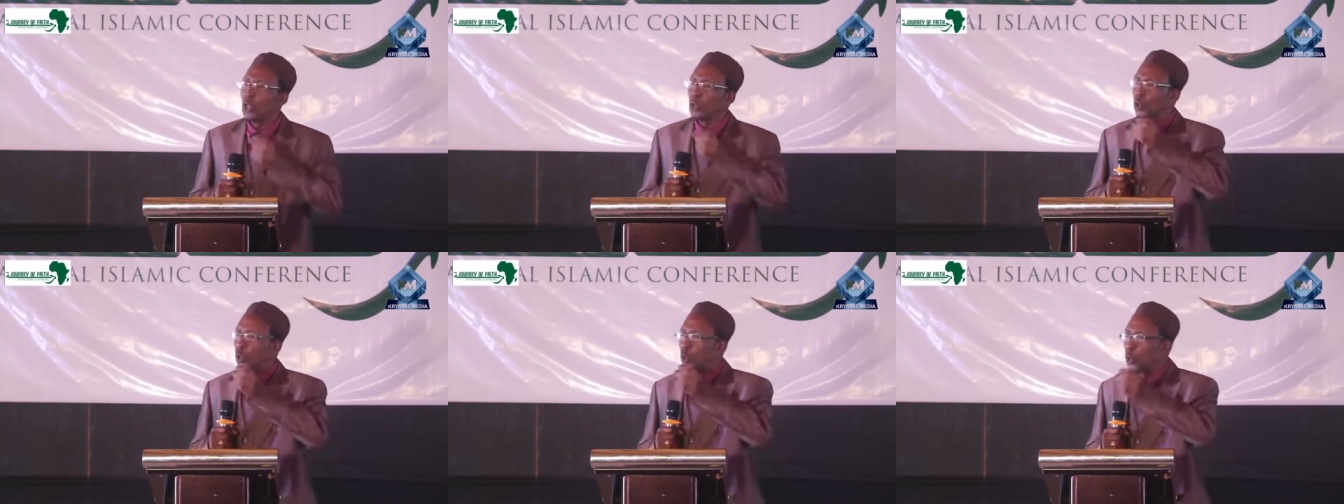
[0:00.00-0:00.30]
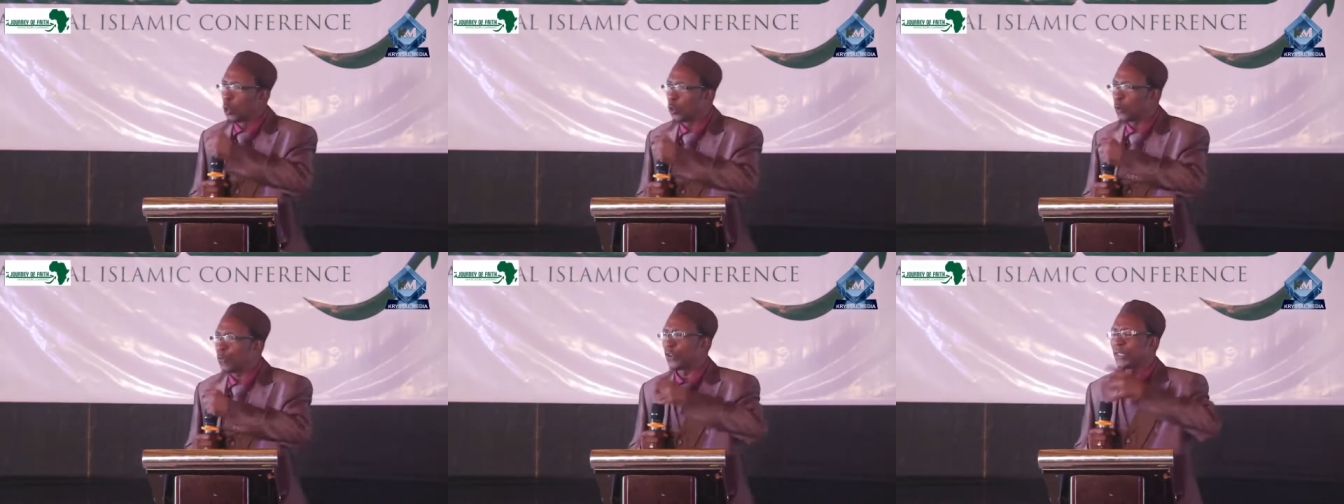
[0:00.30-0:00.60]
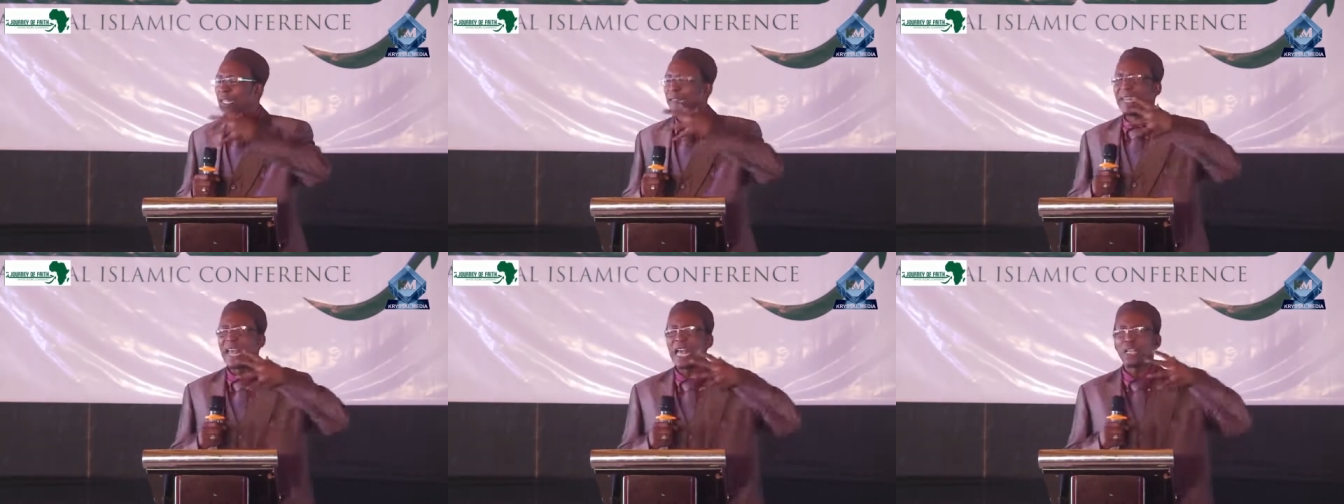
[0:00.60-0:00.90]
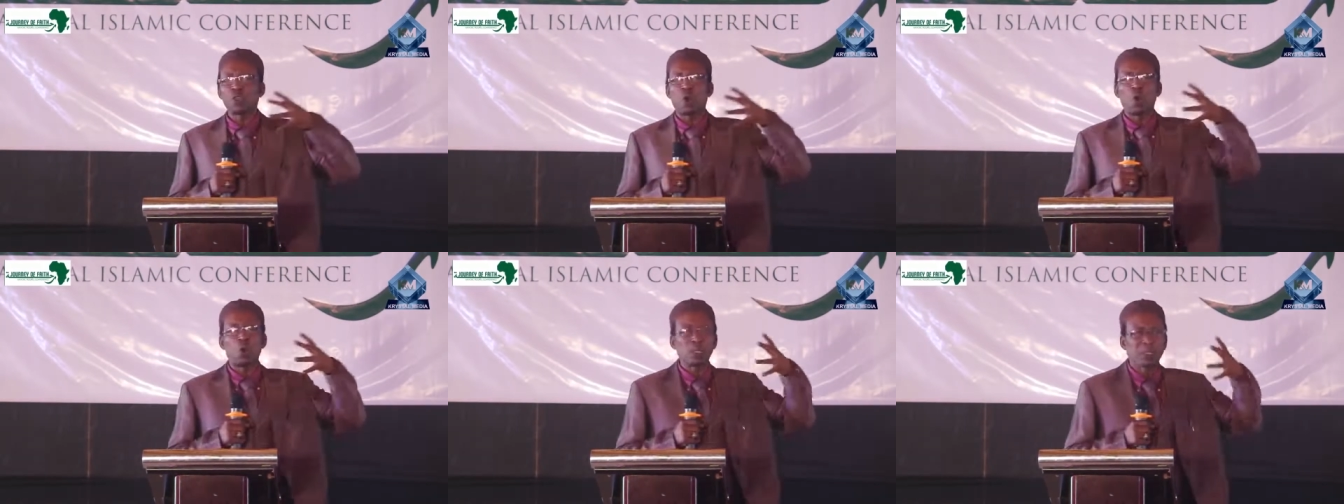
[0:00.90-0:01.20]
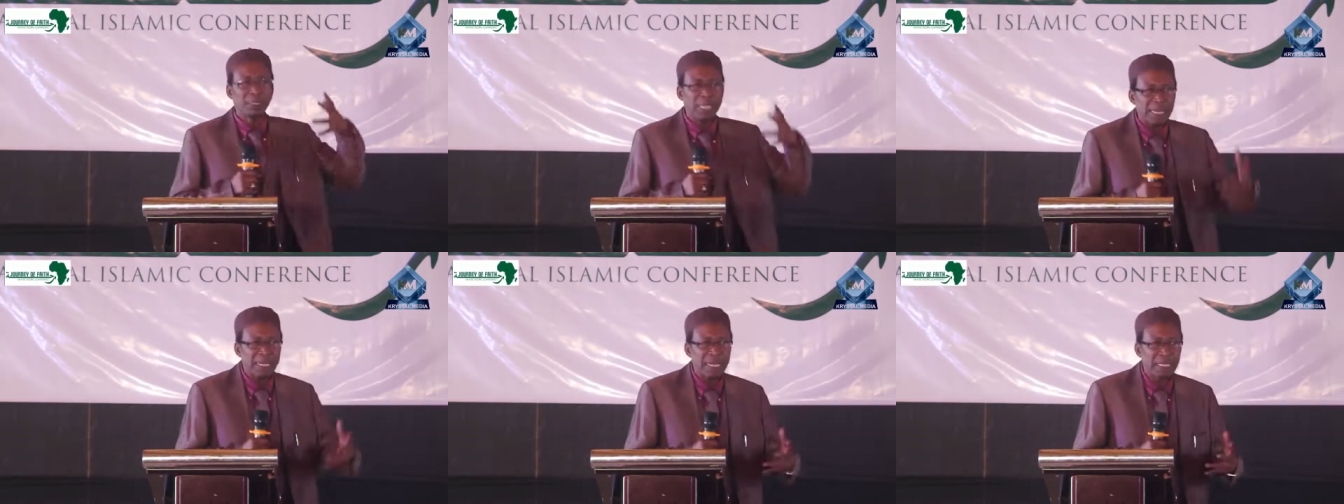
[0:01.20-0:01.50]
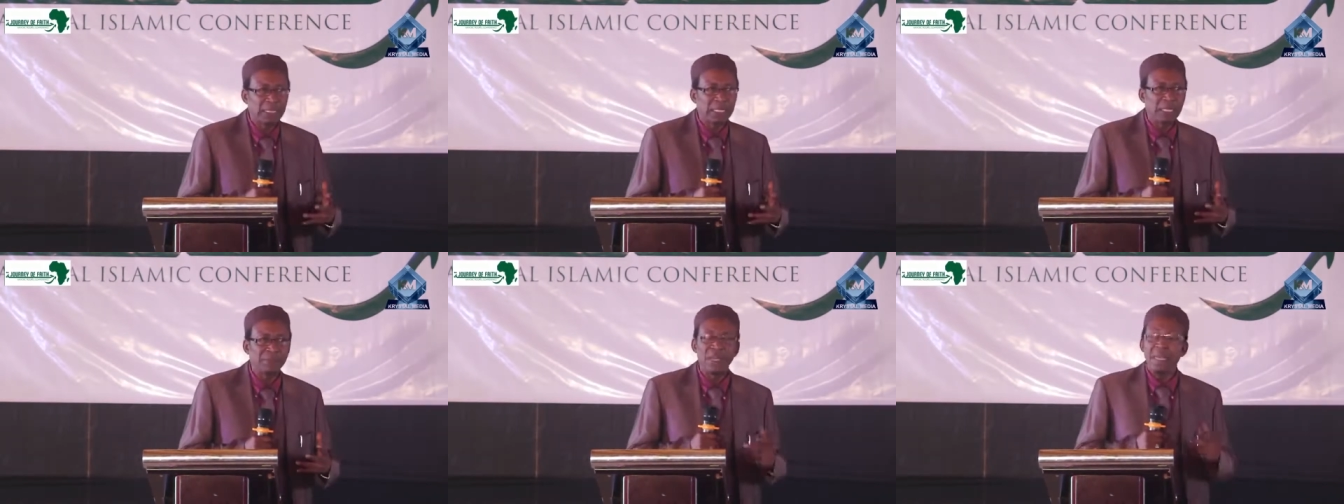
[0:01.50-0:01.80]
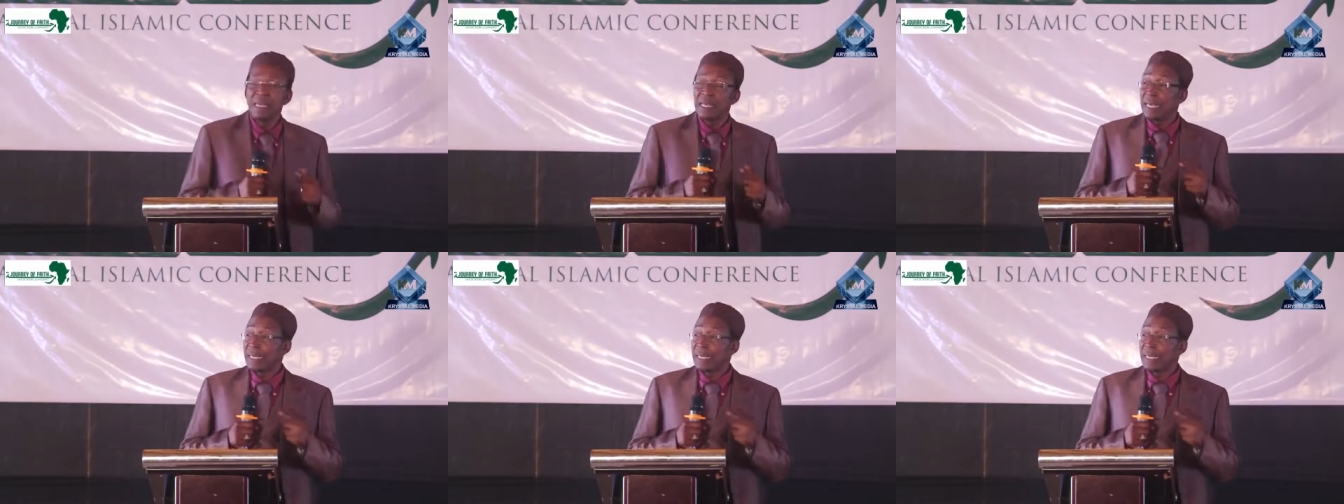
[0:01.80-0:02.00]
to look for the next alternative,